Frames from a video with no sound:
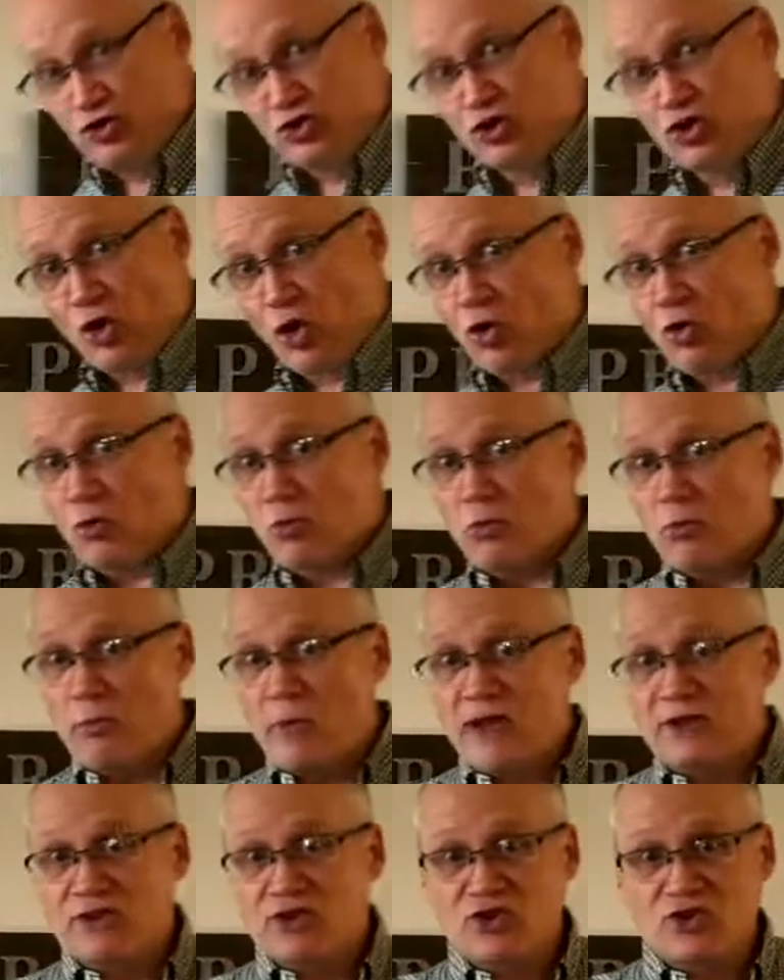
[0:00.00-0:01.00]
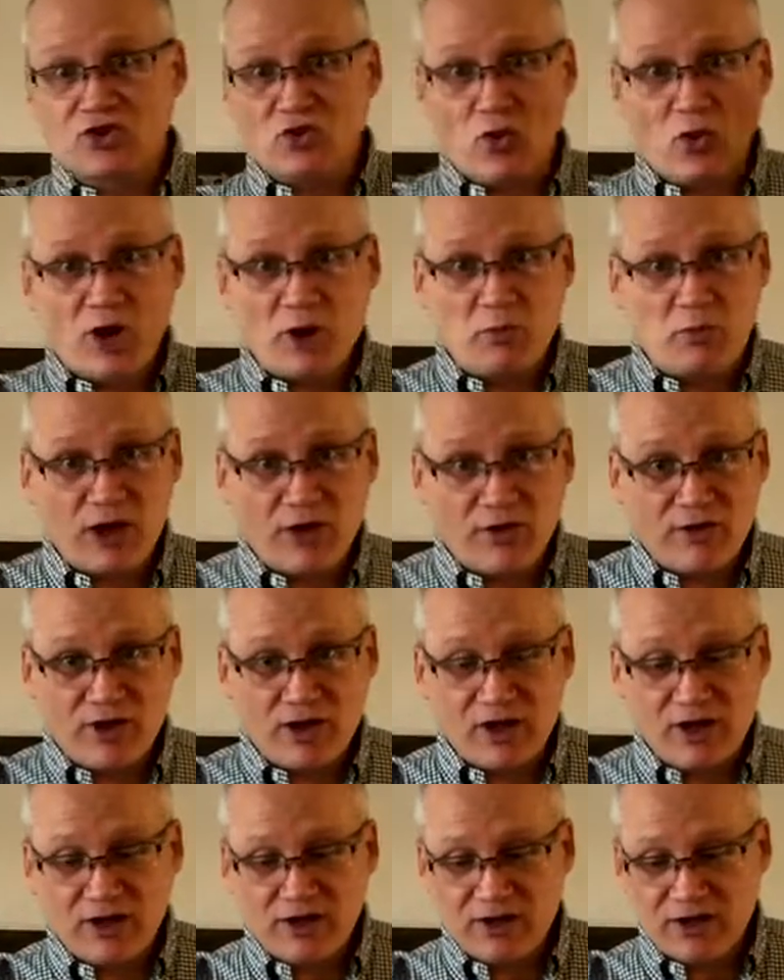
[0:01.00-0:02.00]
Don't make the story bigger
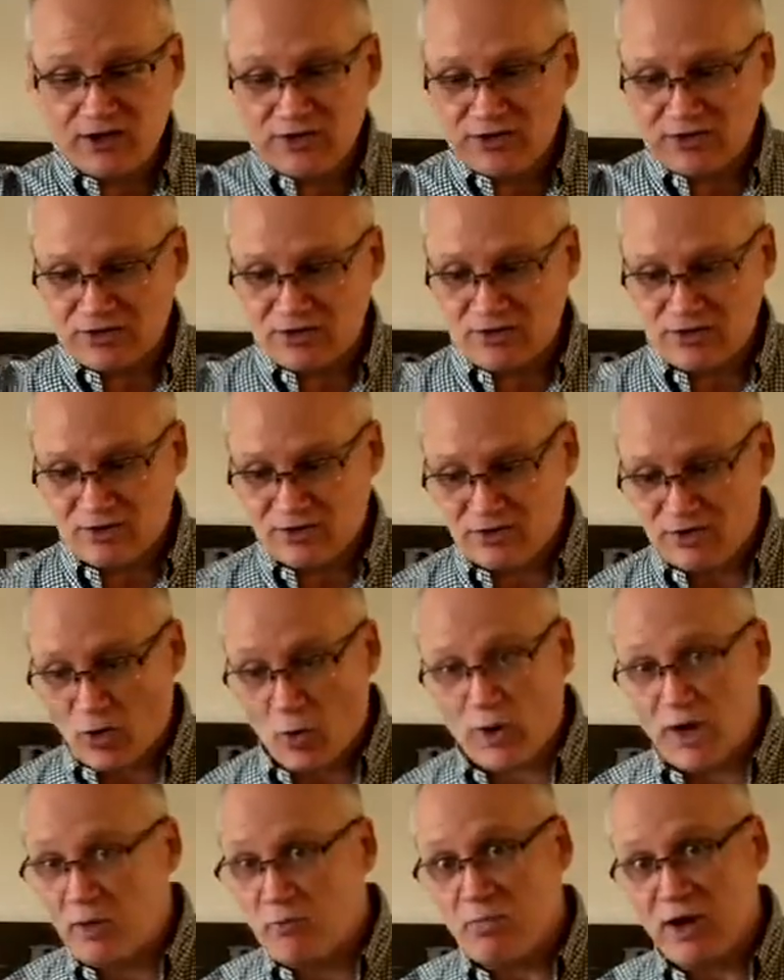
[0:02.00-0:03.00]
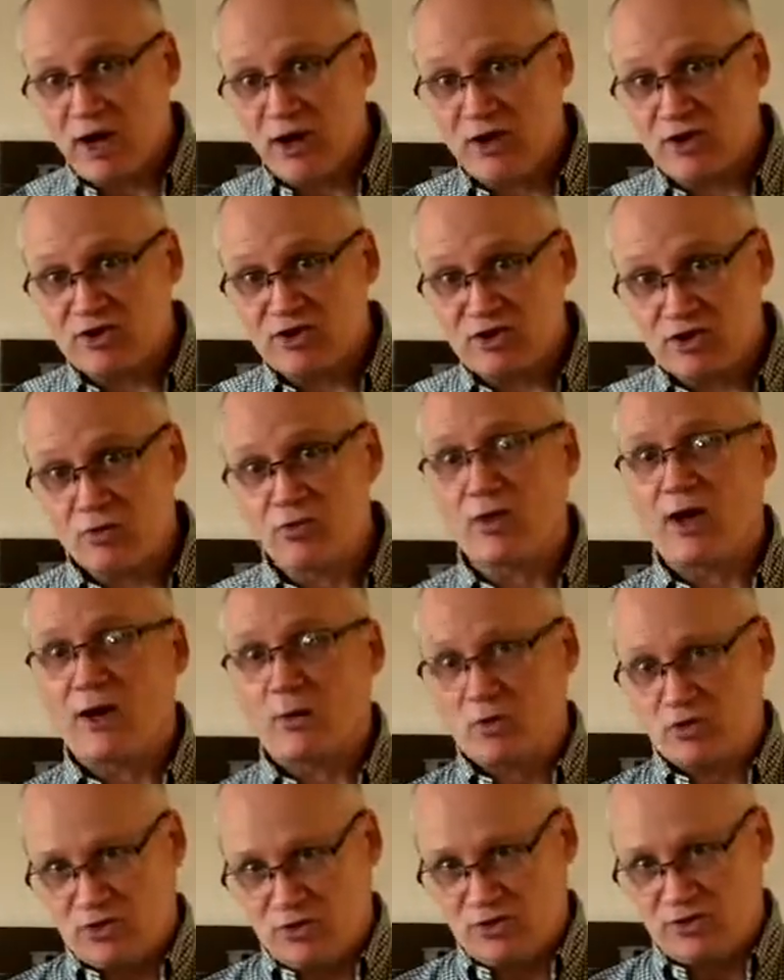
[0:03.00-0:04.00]
than it is. Don't embellish. Write
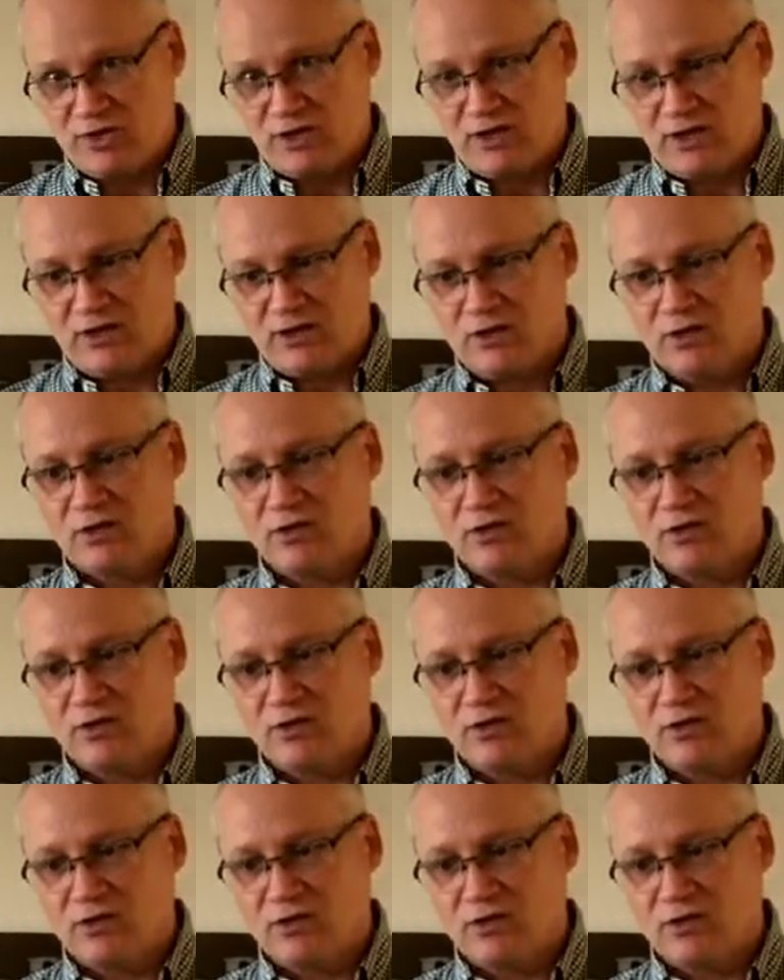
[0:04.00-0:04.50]
what you see.